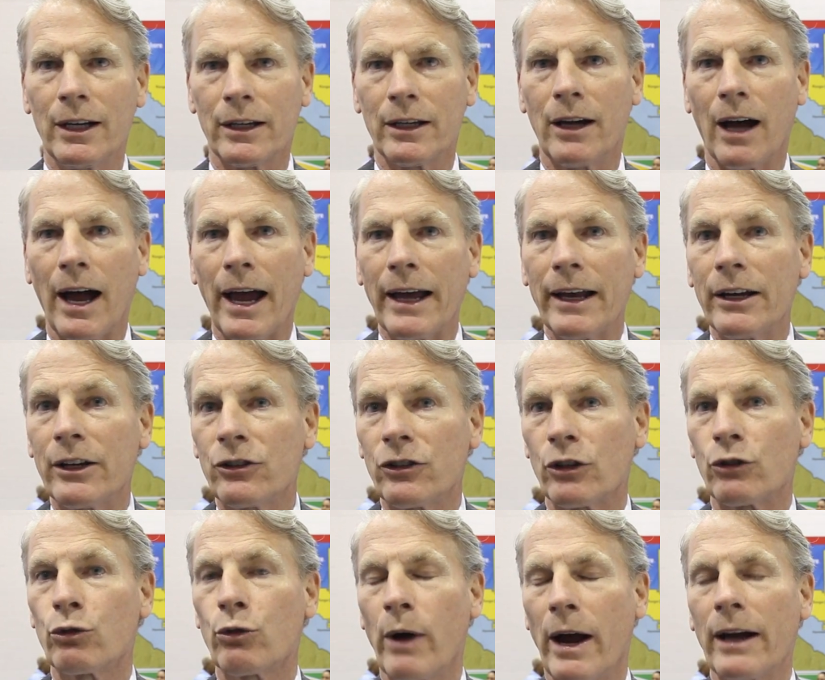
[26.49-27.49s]
Guyana is
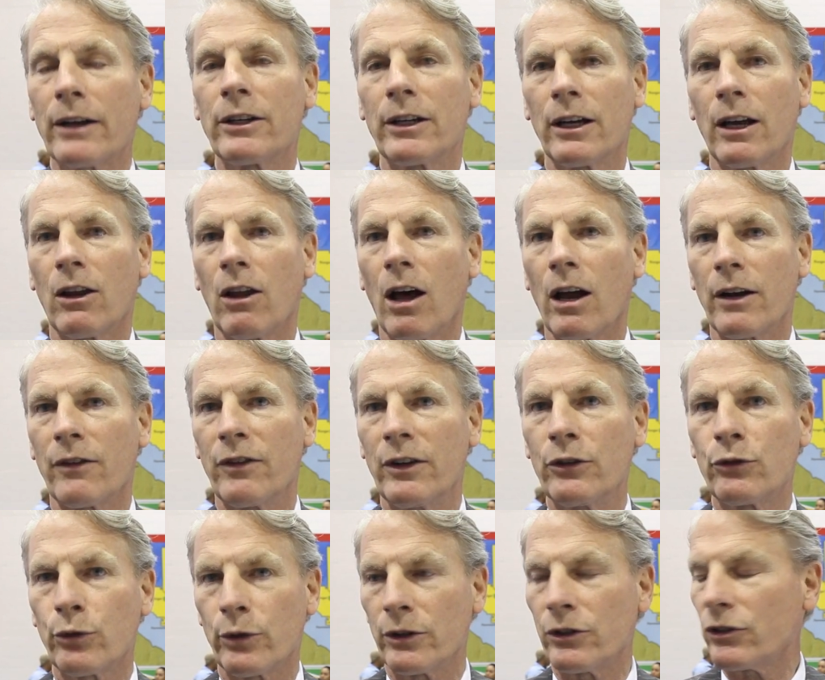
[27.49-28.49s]
attracting a lot of
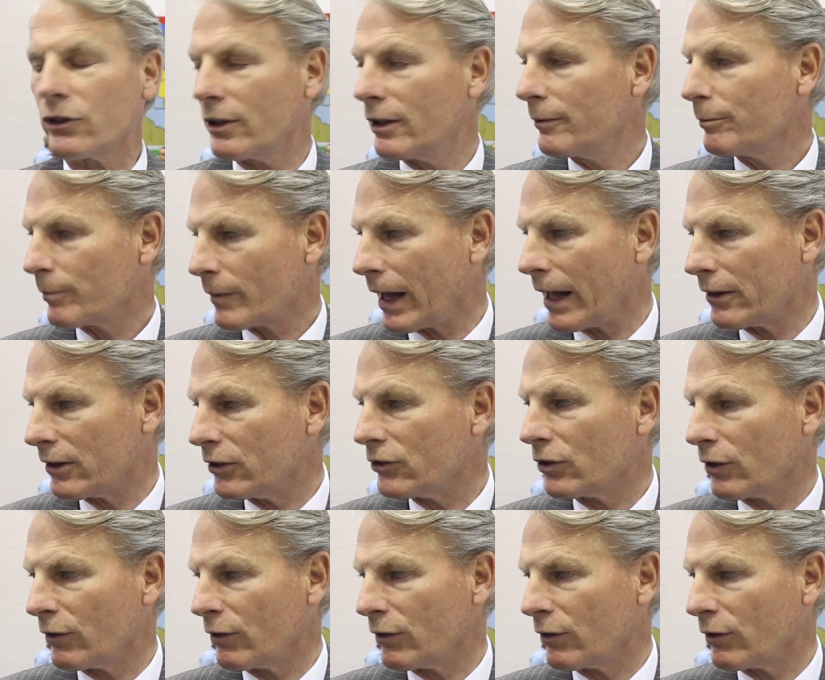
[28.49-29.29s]
interest at this